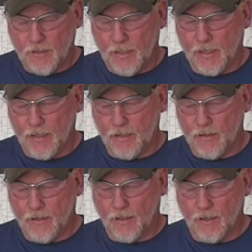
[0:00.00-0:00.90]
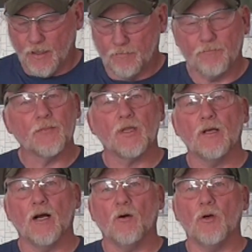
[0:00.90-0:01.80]
And I
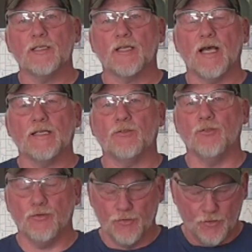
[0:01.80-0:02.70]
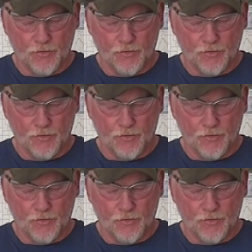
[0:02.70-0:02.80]
always like to